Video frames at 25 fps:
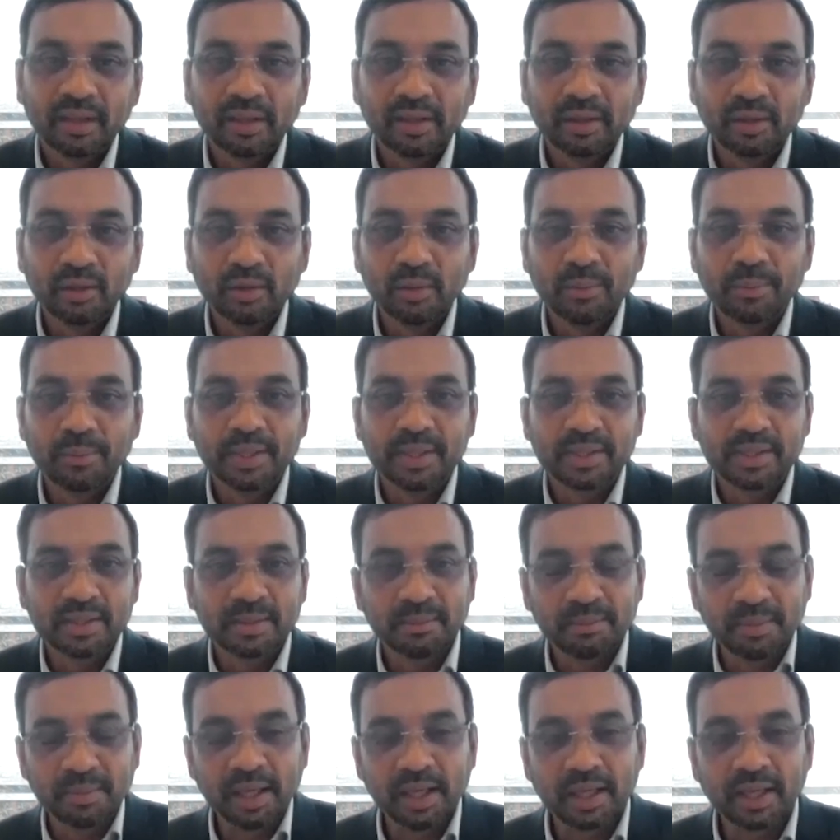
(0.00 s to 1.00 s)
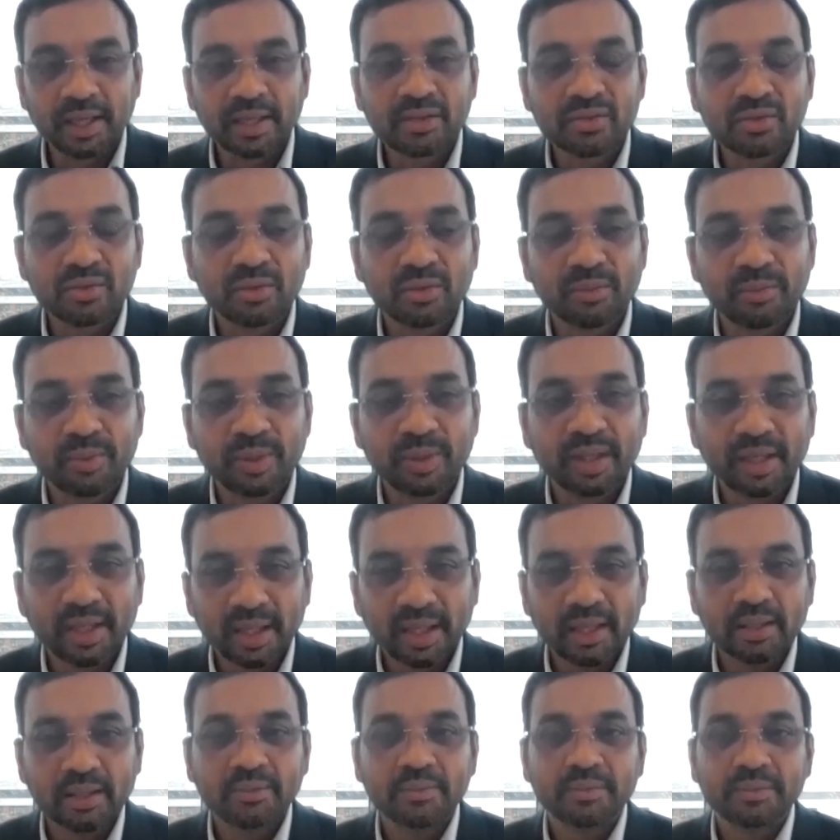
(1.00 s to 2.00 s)
Europe as a market. So we
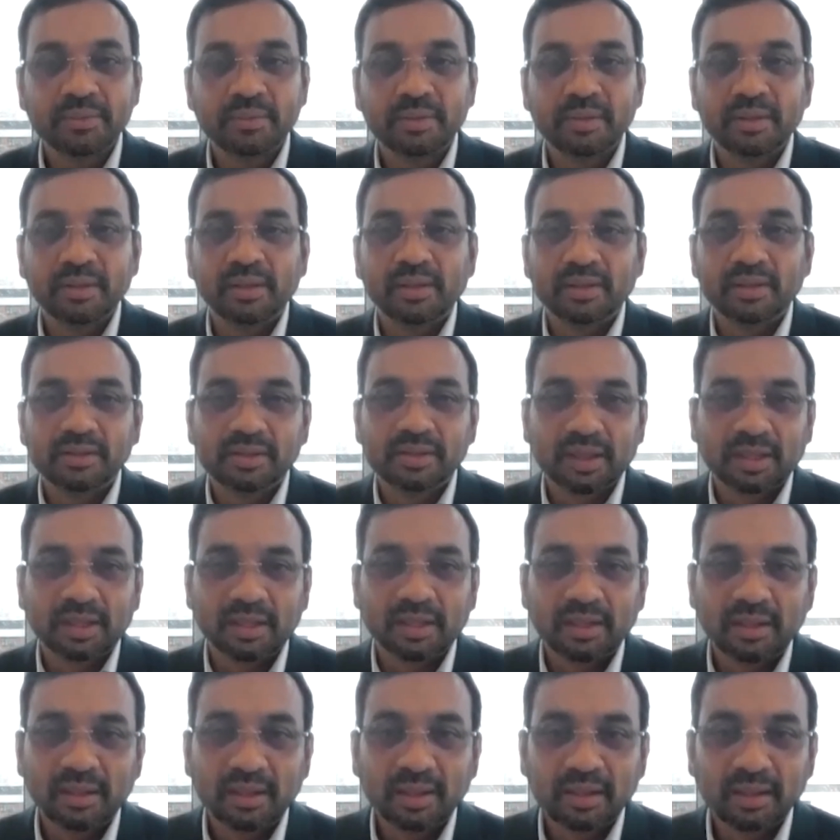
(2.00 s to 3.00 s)
have set